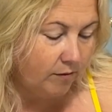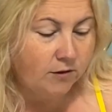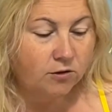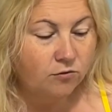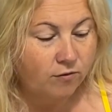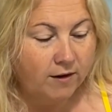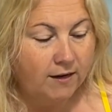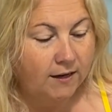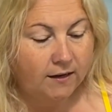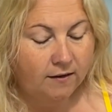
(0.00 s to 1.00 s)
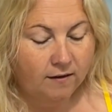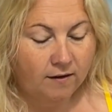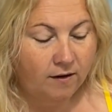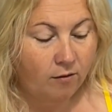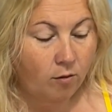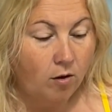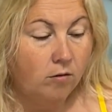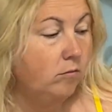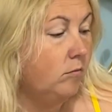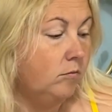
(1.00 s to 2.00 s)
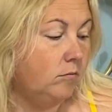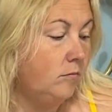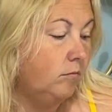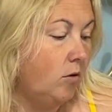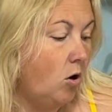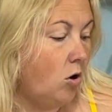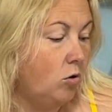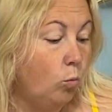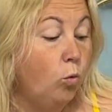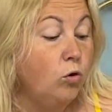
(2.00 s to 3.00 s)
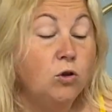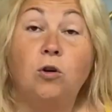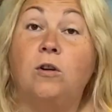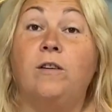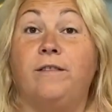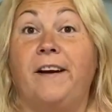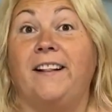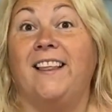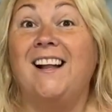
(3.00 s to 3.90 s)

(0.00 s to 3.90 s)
They're just really, I don't know, oh, watercolour effect.